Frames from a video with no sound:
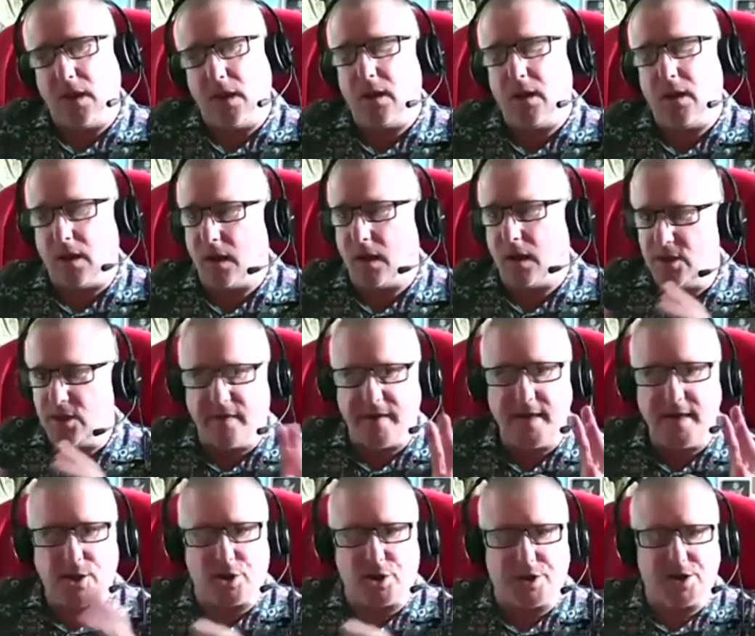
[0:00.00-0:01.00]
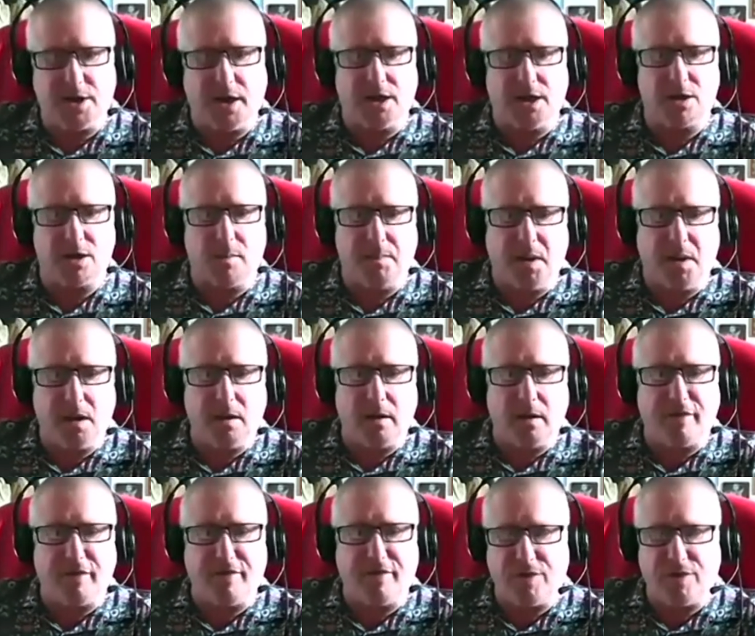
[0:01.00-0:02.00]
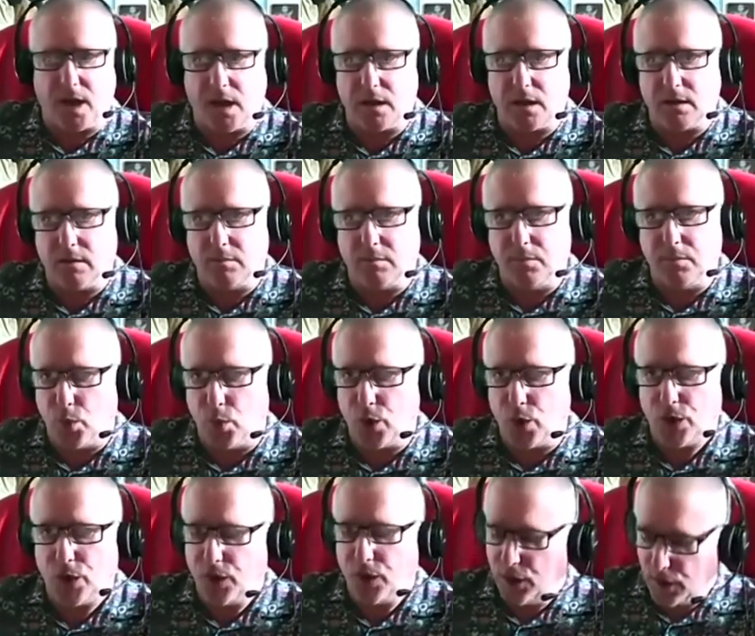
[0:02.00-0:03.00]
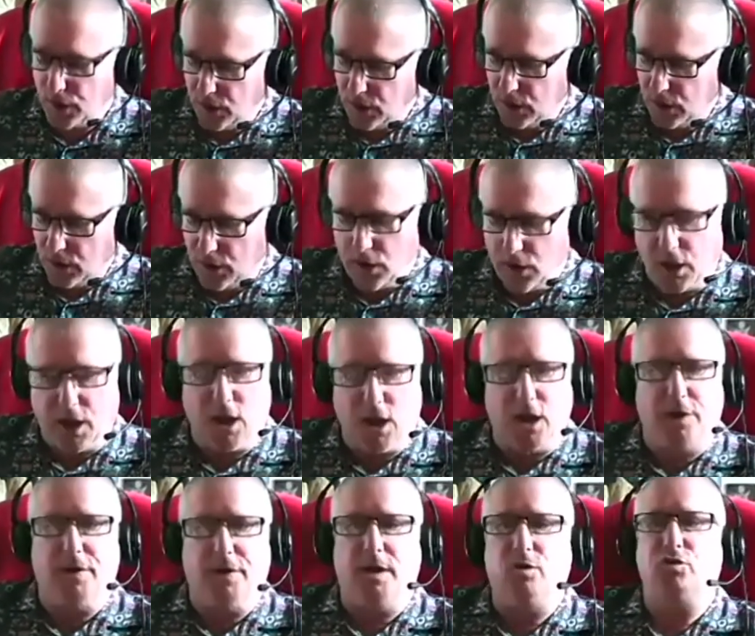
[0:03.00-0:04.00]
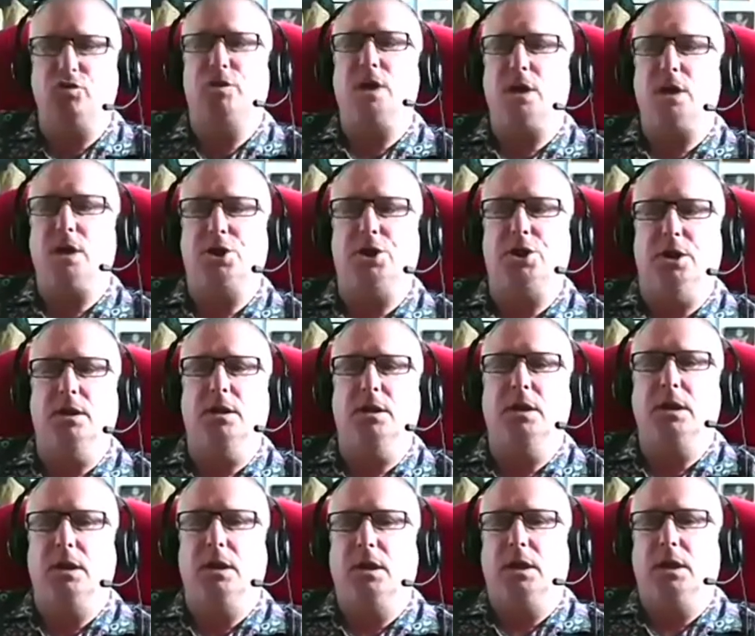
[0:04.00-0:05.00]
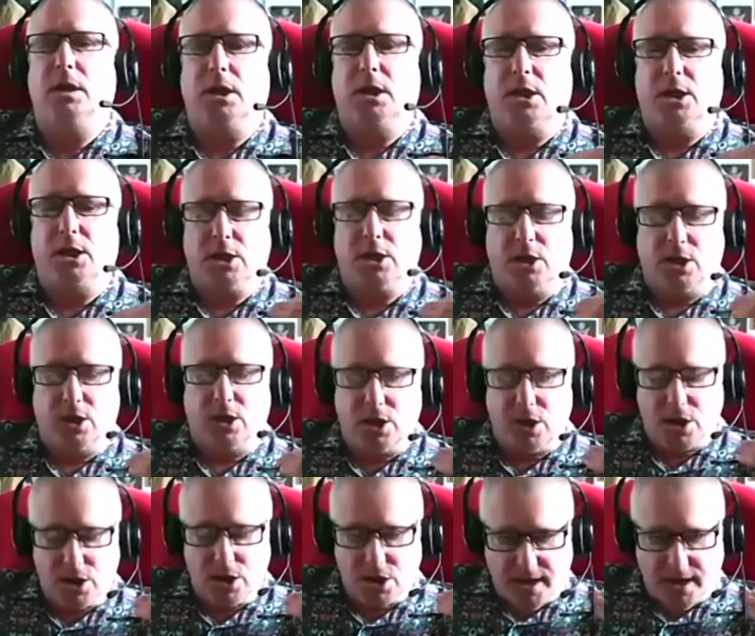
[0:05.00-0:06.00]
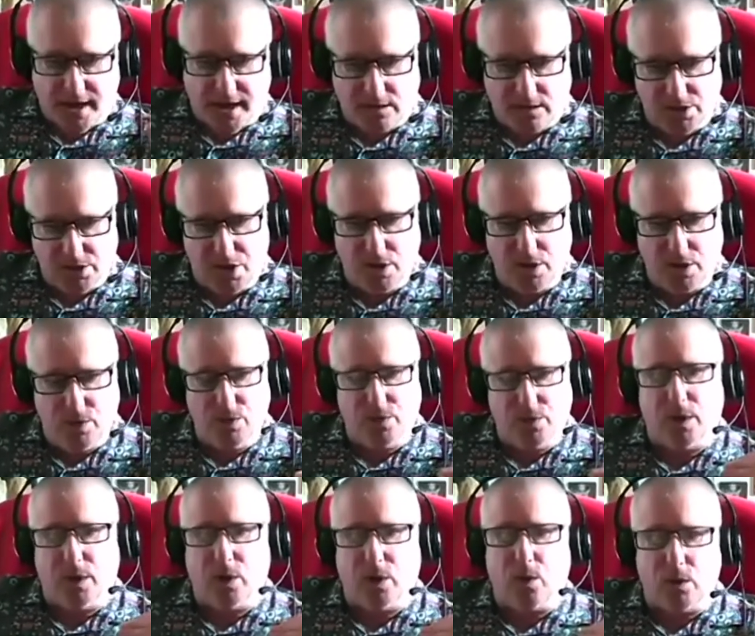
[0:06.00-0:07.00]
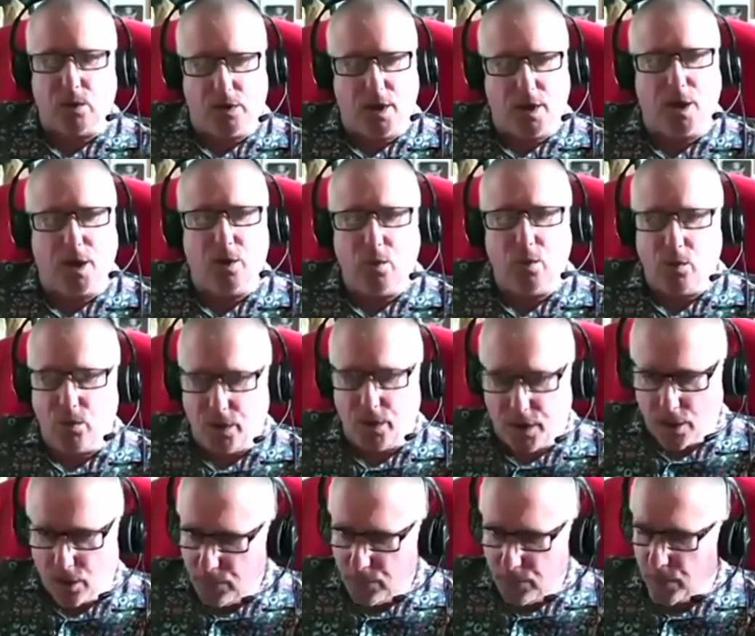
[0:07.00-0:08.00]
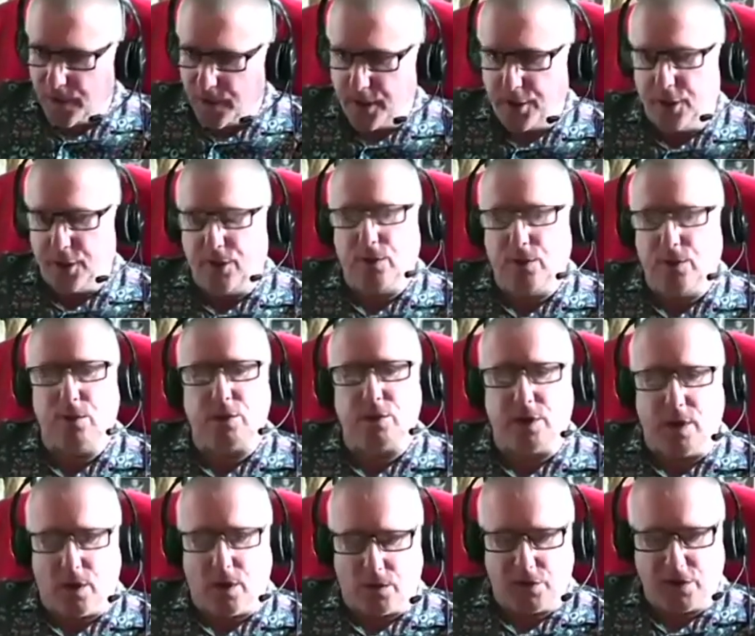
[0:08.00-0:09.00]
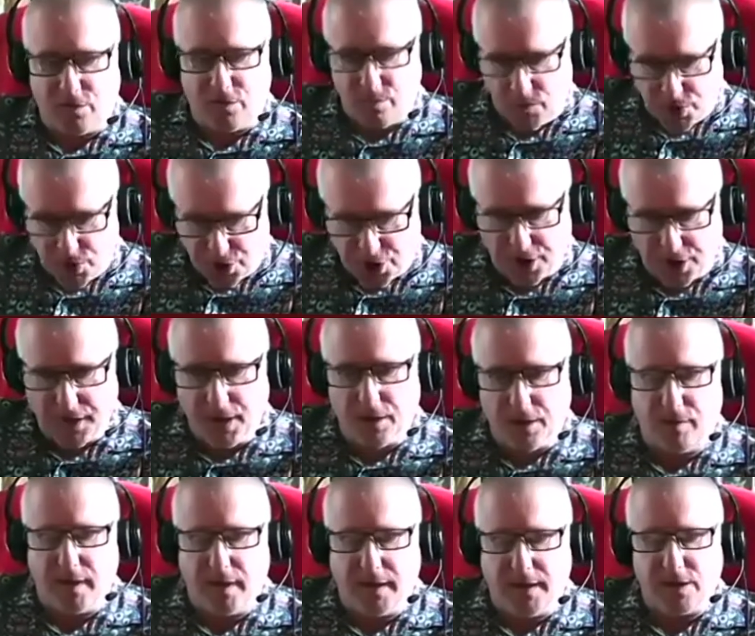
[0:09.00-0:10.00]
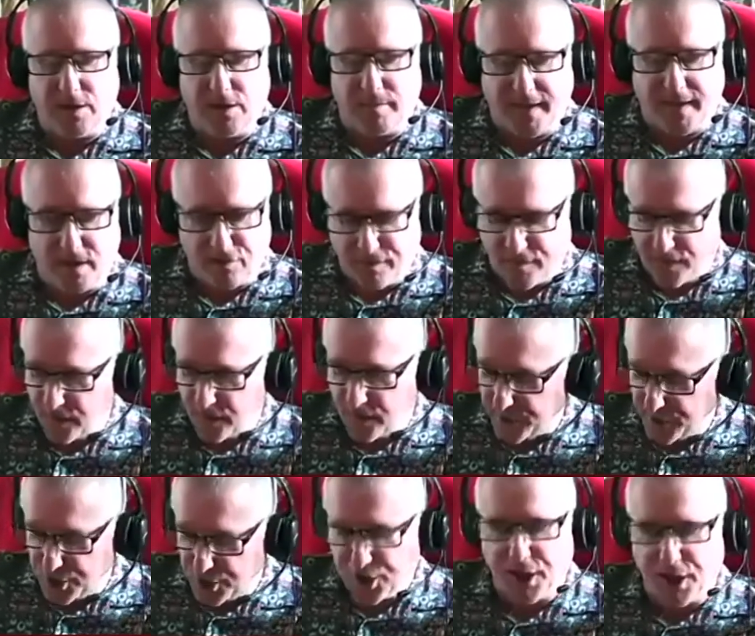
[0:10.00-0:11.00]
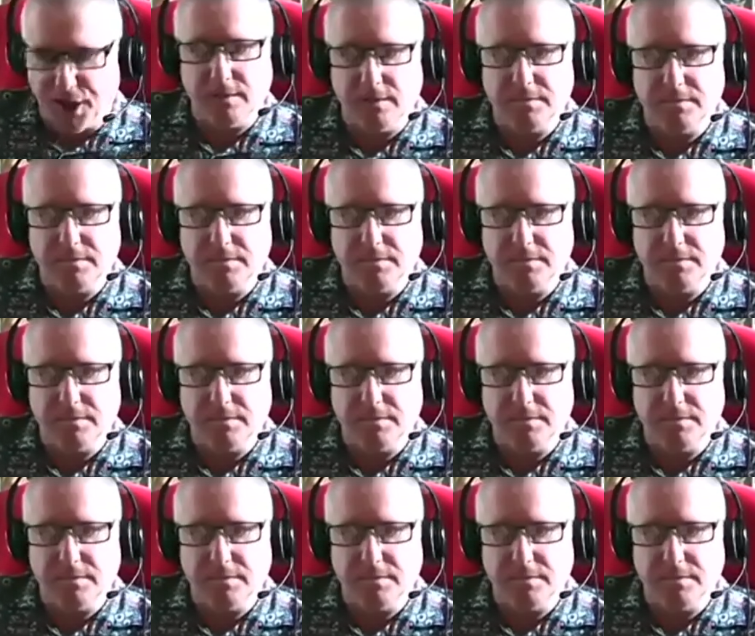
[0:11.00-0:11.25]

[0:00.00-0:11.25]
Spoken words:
It's very interesting. It's a big, thick book. The introduction tells you that although you're going to use lots of machinery to make furniture,